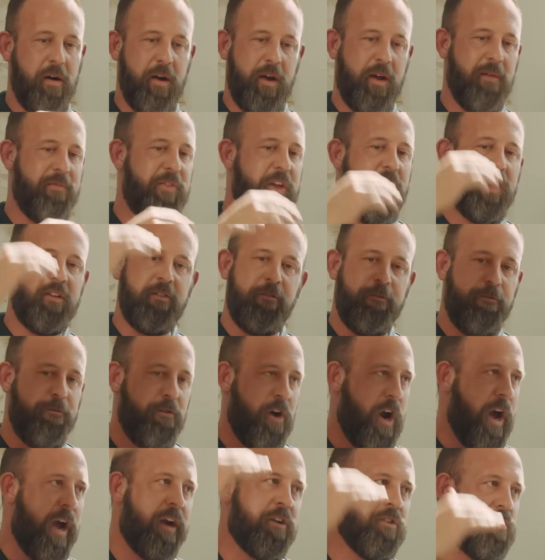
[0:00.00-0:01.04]
like if that's
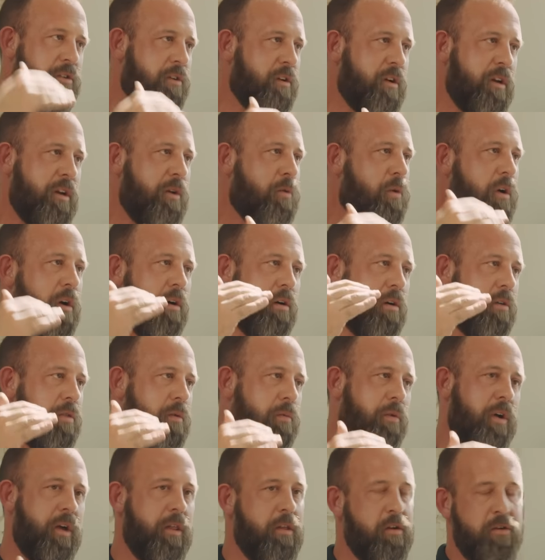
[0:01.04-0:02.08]
fractured anywhere along the
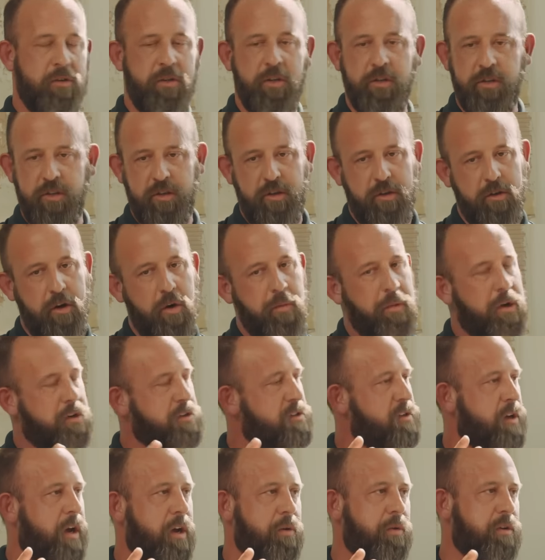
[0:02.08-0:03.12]
way, there's just so much
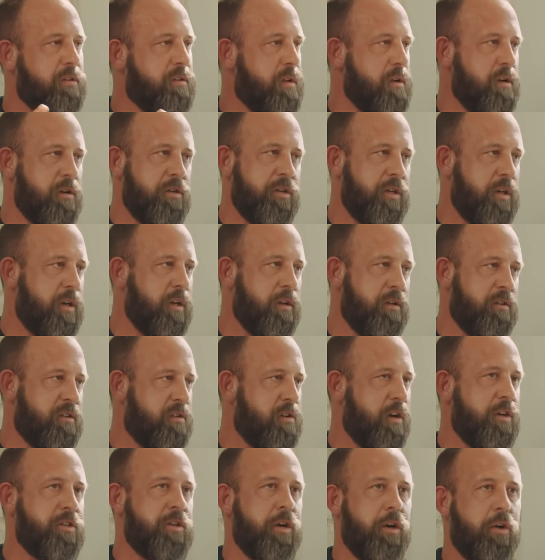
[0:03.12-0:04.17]
sideways energy and
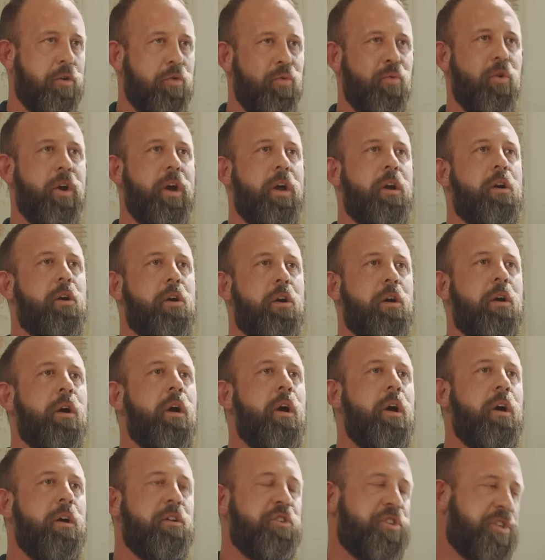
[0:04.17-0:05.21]
such a greater
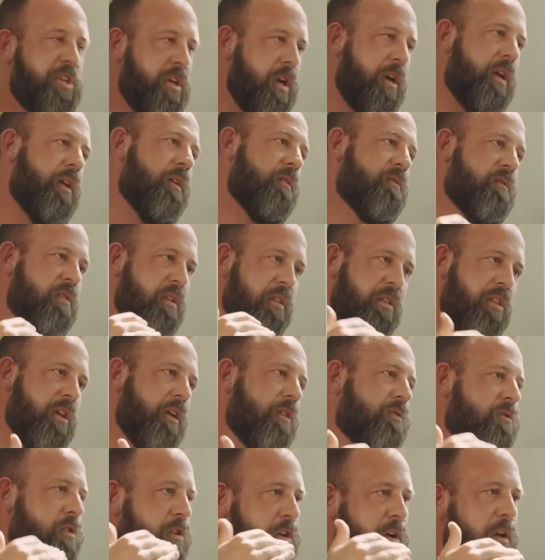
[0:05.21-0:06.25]
chance that
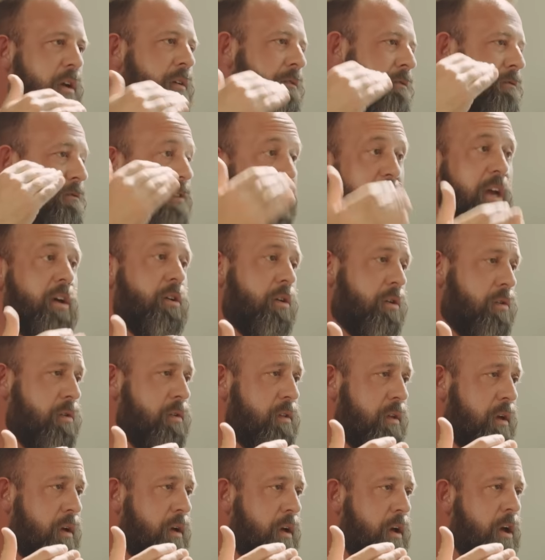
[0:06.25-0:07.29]
things are going to fail.
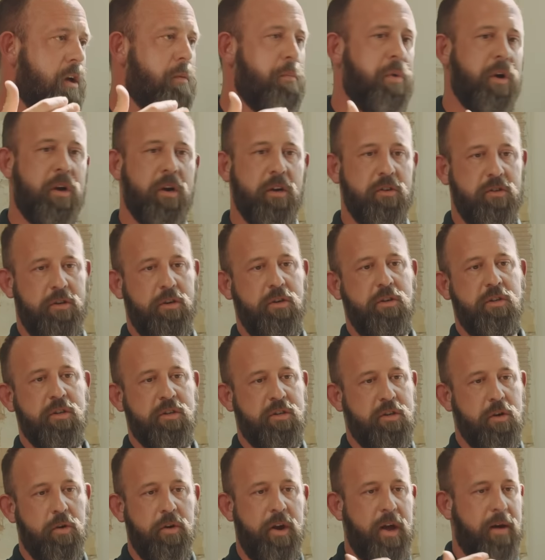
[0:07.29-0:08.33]
Yeah. Because you
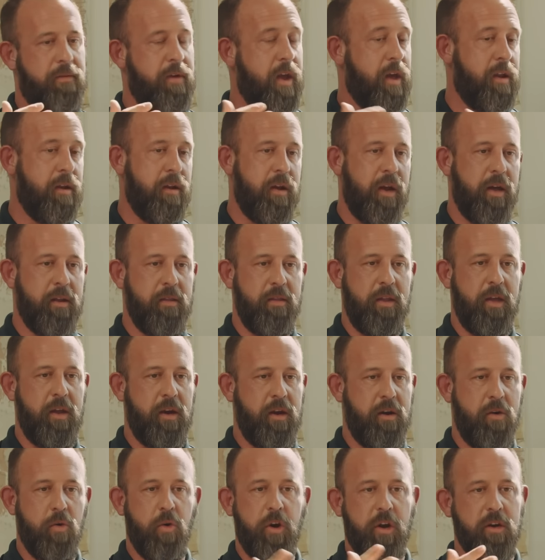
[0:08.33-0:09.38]
just don't have, and then
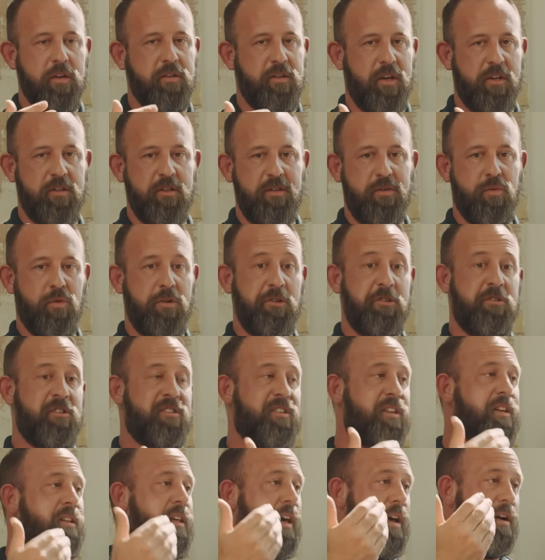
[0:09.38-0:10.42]
in organizations where you
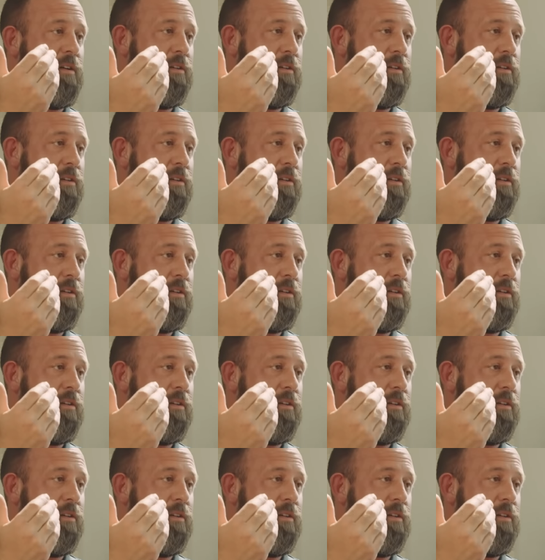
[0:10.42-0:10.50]
see that